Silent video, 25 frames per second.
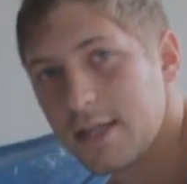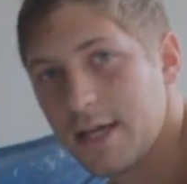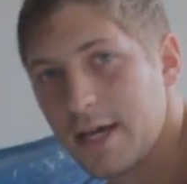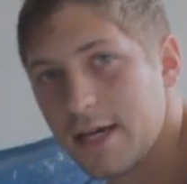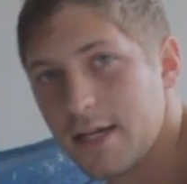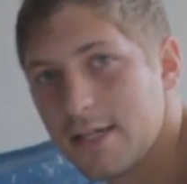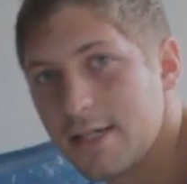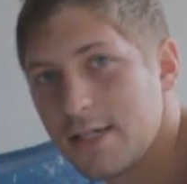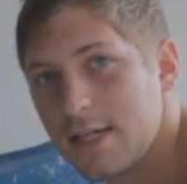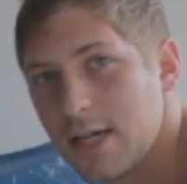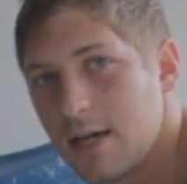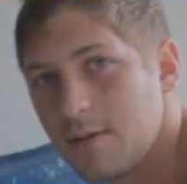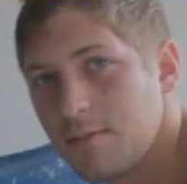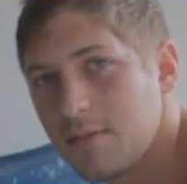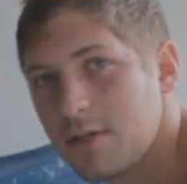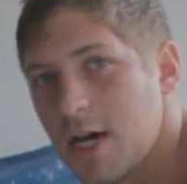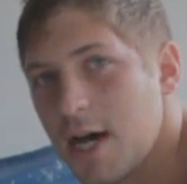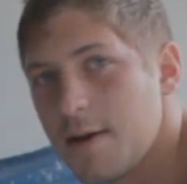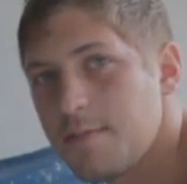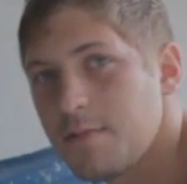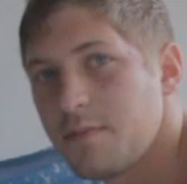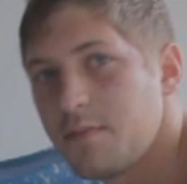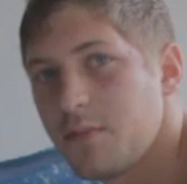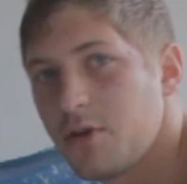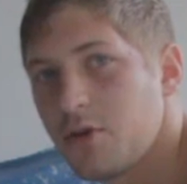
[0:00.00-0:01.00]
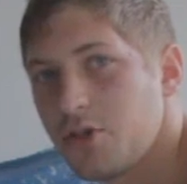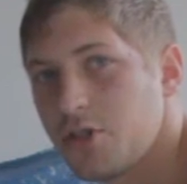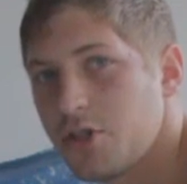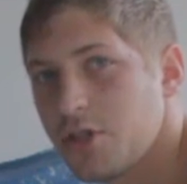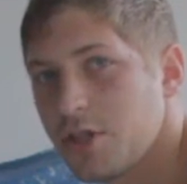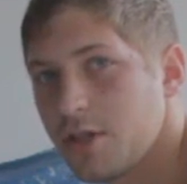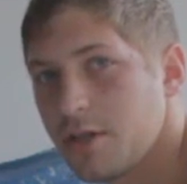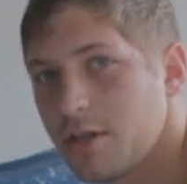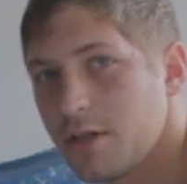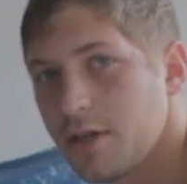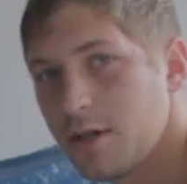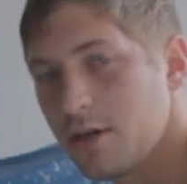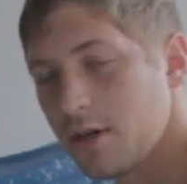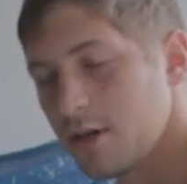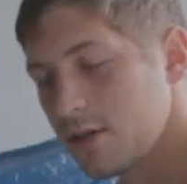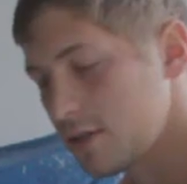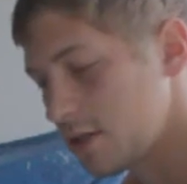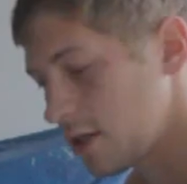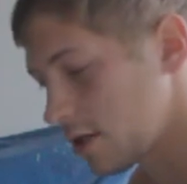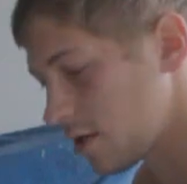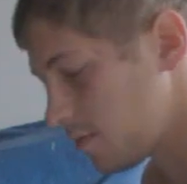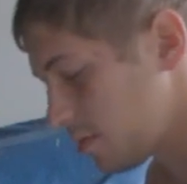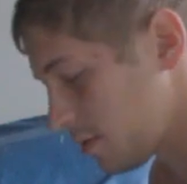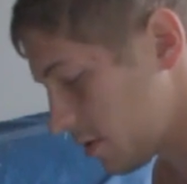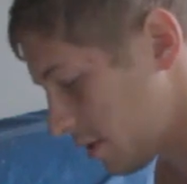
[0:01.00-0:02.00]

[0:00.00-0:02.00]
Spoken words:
that same type of motion in our tuck